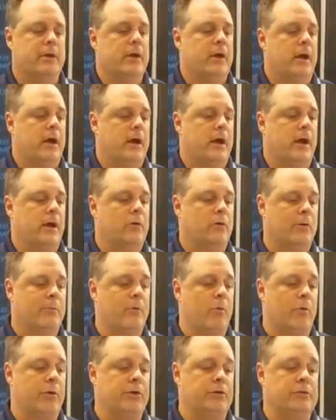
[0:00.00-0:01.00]
equipment
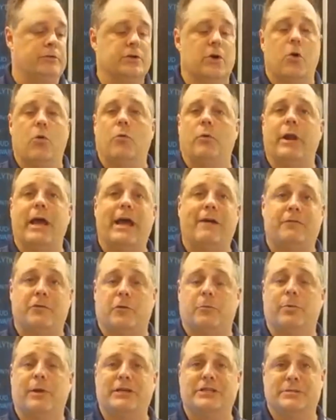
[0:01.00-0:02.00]
where you don't want to have to
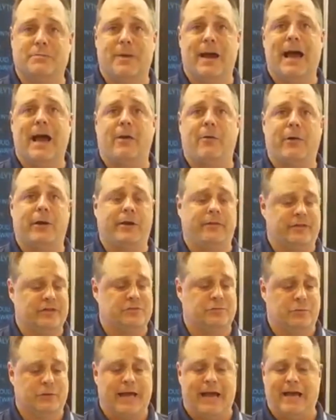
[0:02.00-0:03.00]
replace the battery.
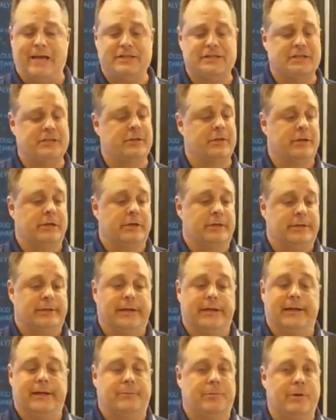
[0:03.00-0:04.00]
This will last
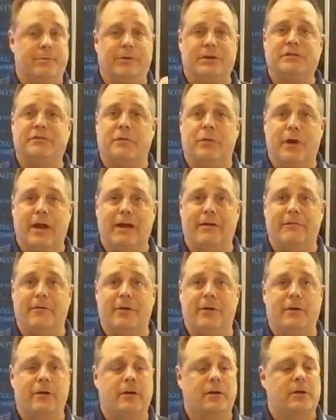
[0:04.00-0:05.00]
pretty much
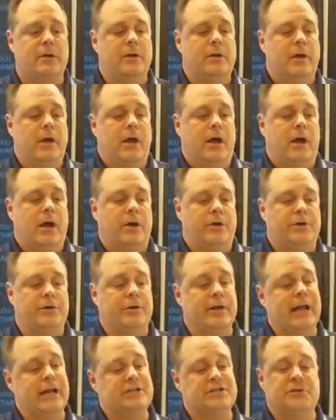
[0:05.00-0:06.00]
forever. You
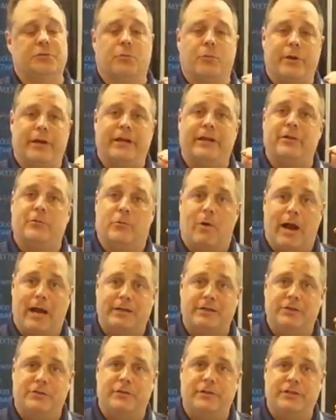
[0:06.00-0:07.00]
can actually read and
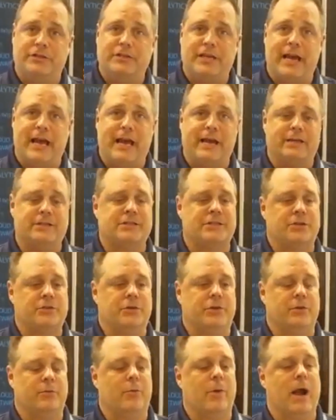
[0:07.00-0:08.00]
write to these tags, so you
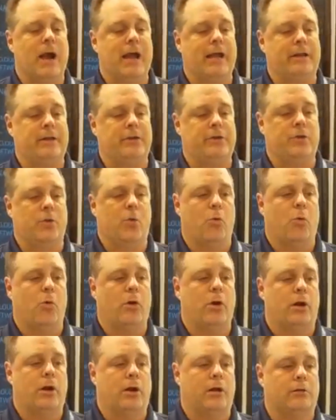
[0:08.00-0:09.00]
can write
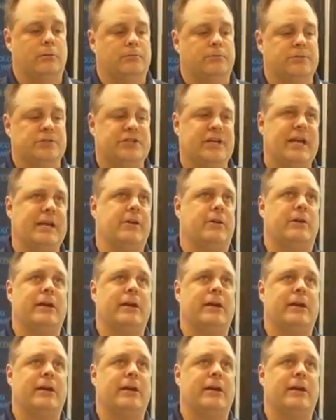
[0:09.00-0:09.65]
your, say you're